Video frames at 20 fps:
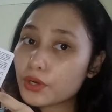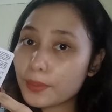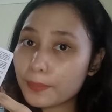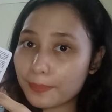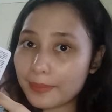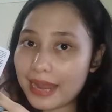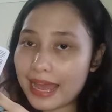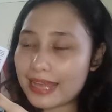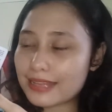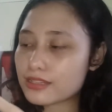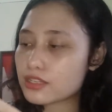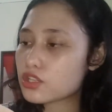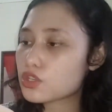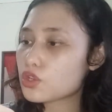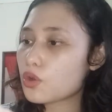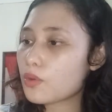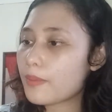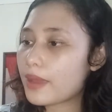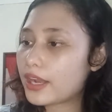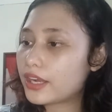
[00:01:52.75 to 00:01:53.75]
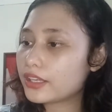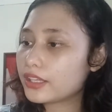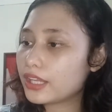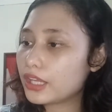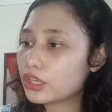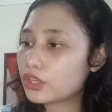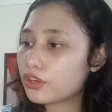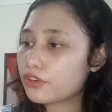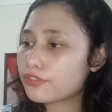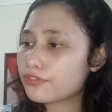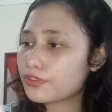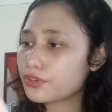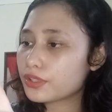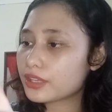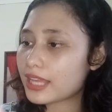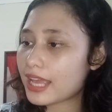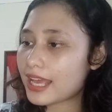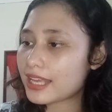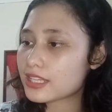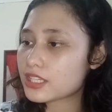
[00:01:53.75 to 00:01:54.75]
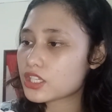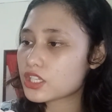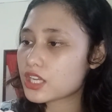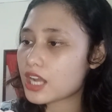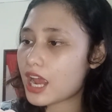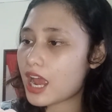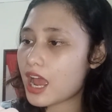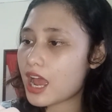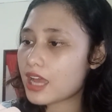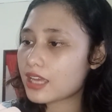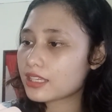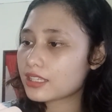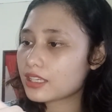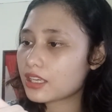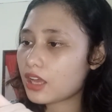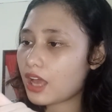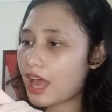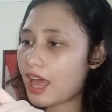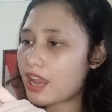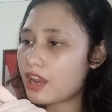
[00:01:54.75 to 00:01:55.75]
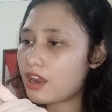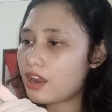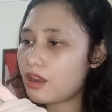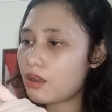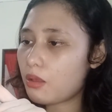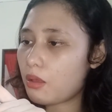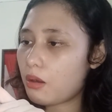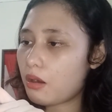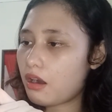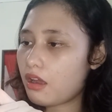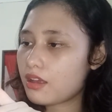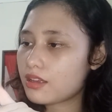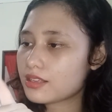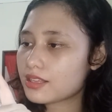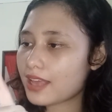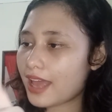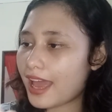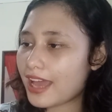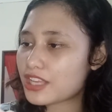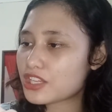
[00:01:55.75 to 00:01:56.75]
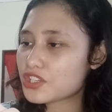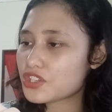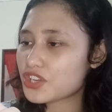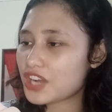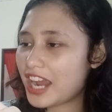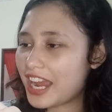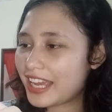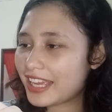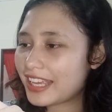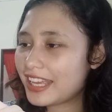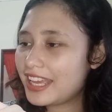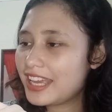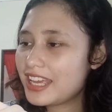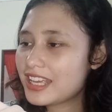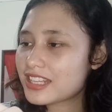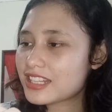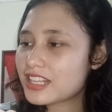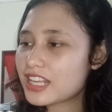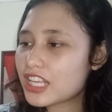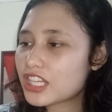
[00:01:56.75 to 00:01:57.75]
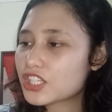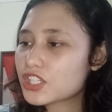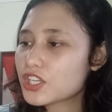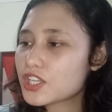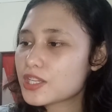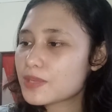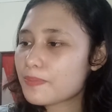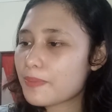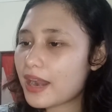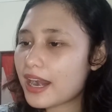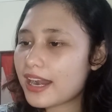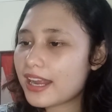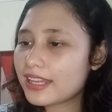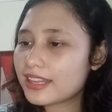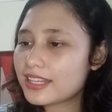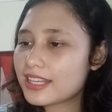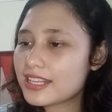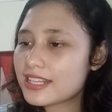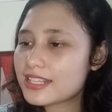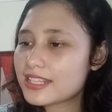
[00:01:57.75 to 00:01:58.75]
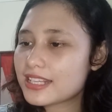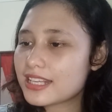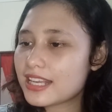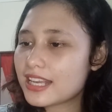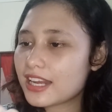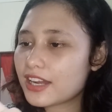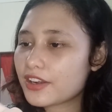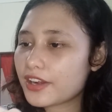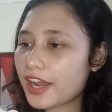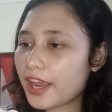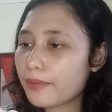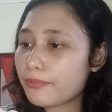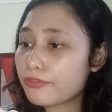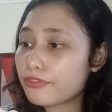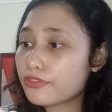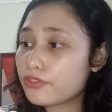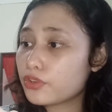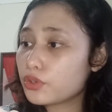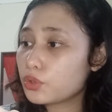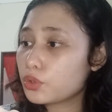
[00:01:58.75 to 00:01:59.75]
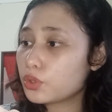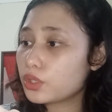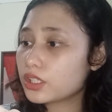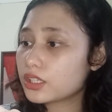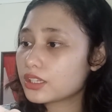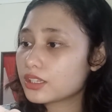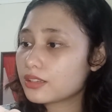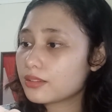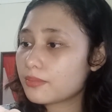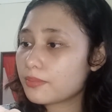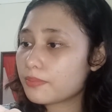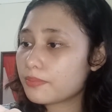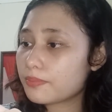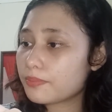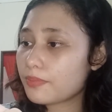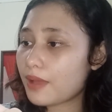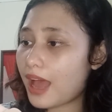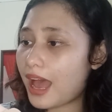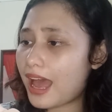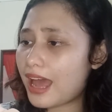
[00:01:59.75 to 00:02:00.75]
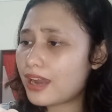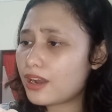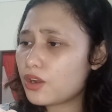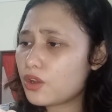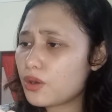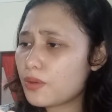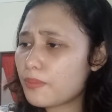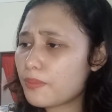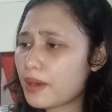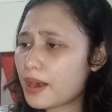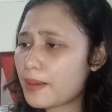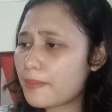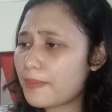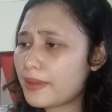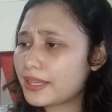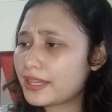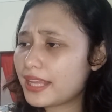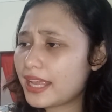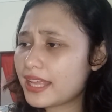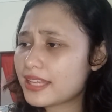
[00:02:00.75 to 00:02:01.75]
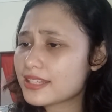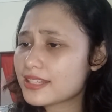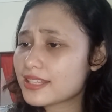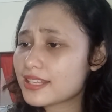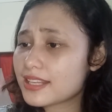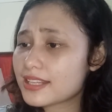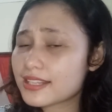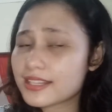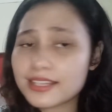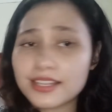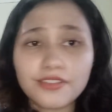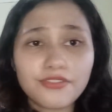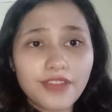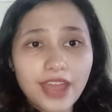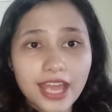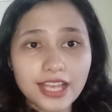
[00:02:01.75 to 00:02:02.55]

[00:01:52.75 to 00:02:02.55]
puro plants. So meron dito fruit extract, aloe extract, citrus, paradisi, grapefruit, aloe, barbadensis, leaf